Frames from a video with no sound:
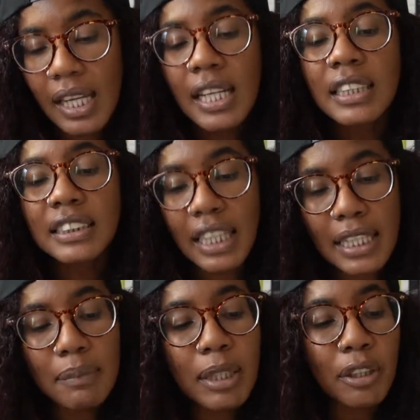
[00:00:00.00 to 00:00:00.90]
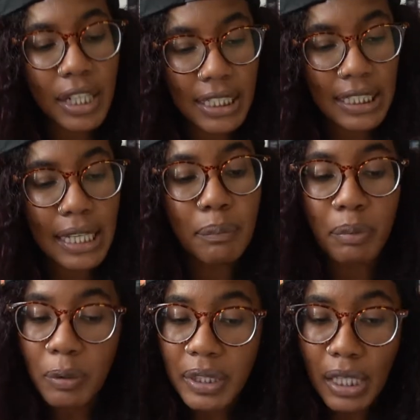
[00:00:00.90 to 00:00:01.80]
Shady McGrady had
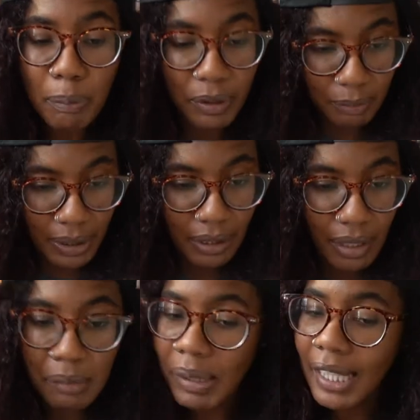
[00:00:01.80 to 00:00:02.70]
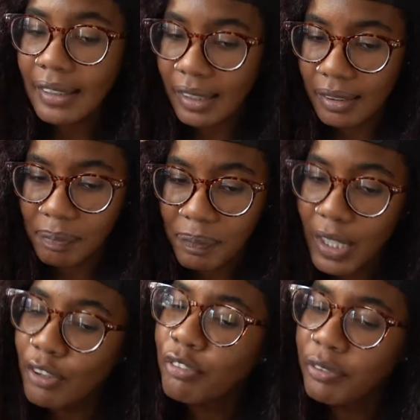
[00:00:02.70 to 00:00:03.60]
broken up with me, and back then,
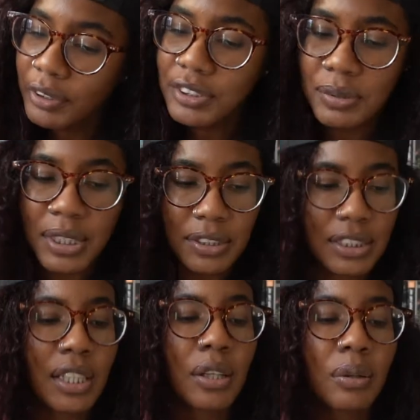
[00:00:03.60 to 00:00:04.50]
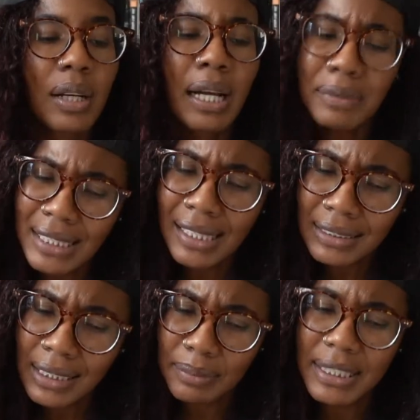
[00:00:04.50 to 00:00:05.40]
a full 2 years ago, I was
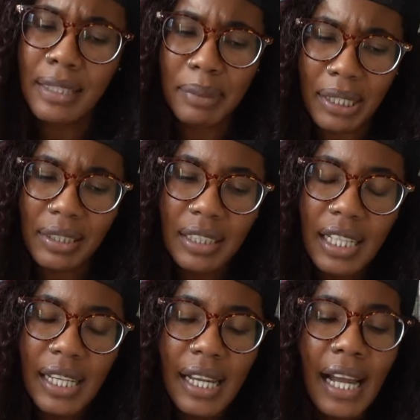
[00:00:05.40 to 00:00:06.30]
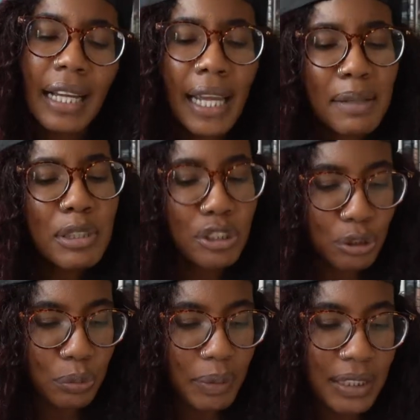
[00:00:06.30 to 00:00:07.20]
actually upset about it. I came to
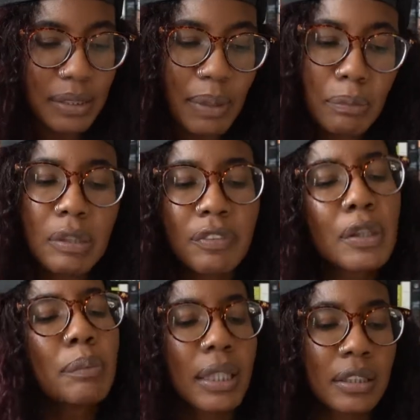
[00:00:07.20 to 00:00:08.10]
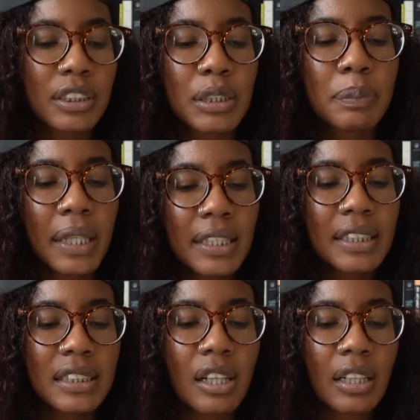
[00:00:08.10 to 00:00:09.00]
Jupe, and to make me feel better, she played the
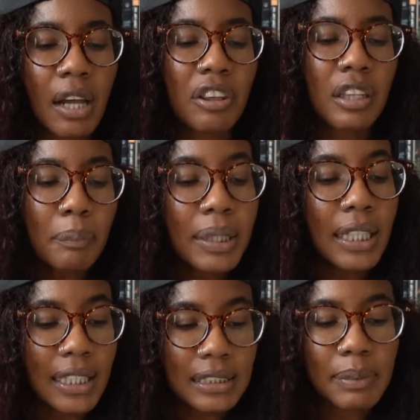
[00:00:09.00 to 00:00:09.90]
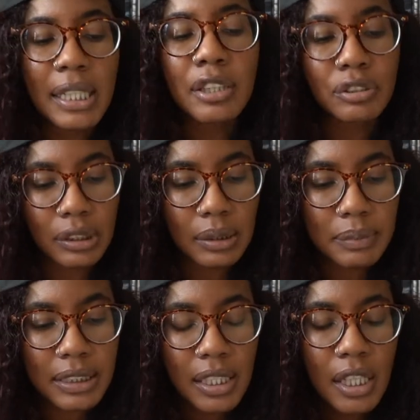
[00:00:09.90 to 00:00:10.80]
song now thumping against my
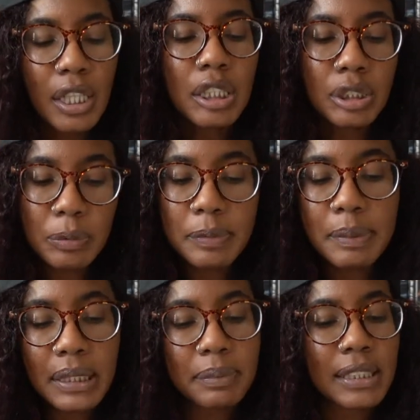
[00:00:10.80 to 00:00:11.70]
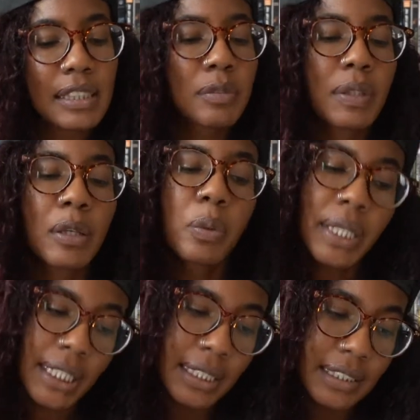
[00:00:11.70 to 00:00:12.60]
eardrums. Jupe's been obsessed with
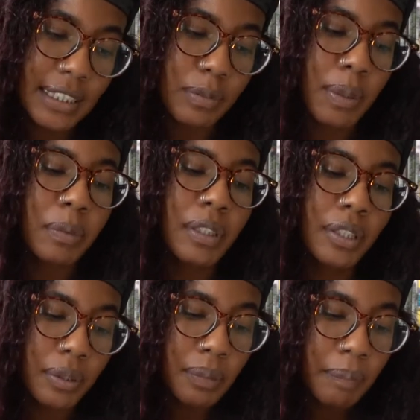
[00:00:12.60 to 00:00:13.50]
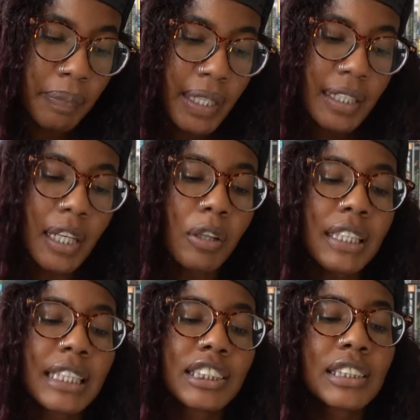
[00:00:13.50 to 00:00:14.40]
Queen since we were little. The only
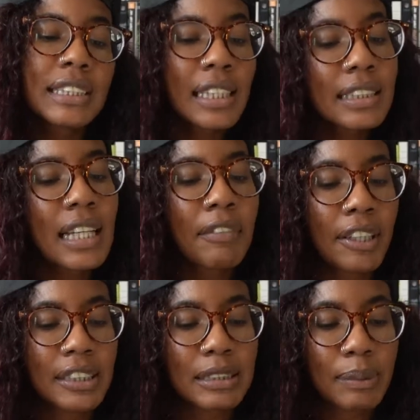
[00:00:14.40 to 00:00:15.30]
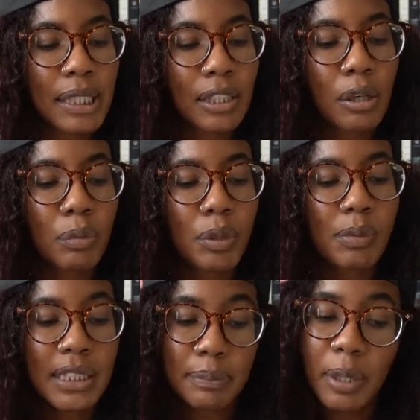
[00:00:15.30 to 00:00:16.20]
thing she does have on display in her room
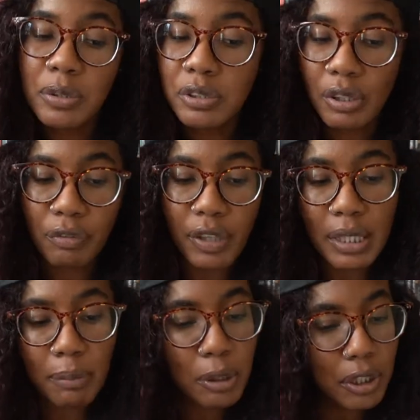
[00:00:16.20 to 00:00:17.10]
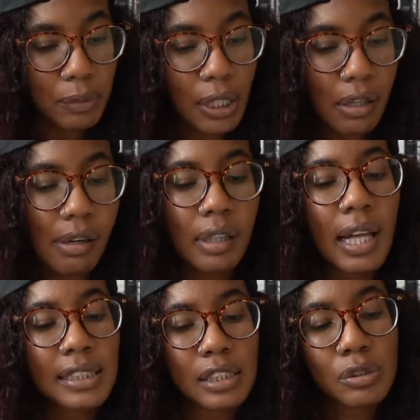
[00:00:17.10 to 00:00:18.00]
is a poster of Freddie Mercury on her
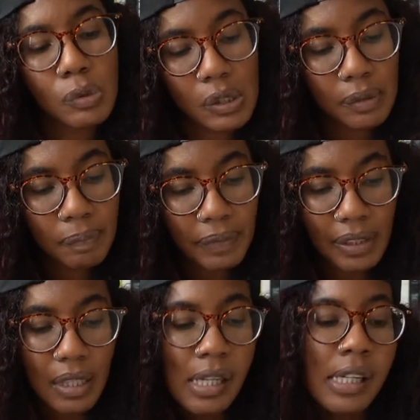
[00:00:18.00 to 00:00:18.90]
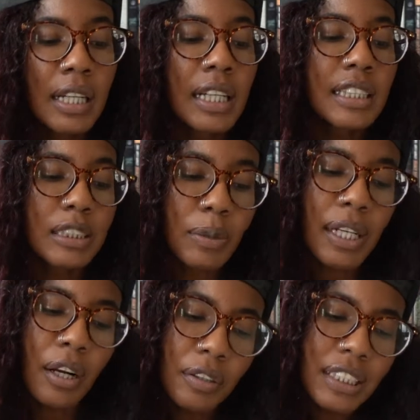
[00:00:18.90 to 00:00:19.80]
closet door. So I'd
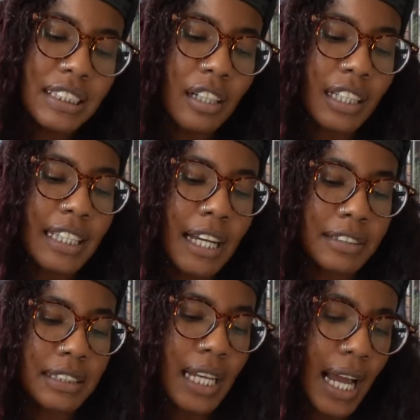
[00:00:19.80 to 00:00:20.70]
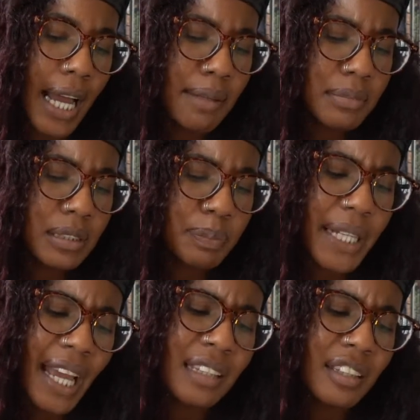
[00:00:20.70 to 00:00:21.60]
heard the song 1,000 times, but
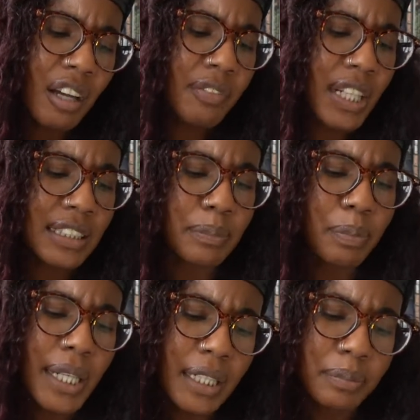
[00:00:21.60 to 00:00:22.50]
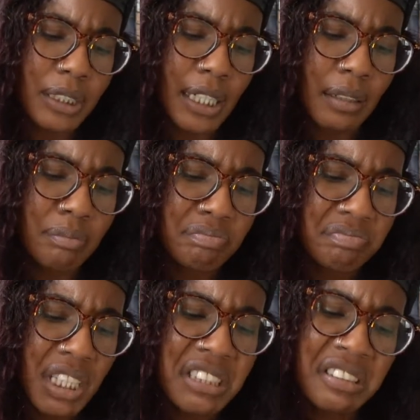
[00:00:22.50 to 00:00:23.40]
hadn't thought of it as a breakup jam
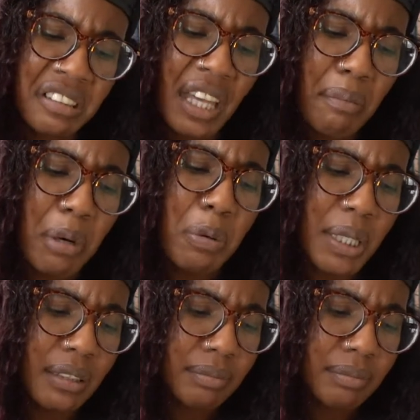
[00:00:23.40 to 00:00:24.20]
until that moment.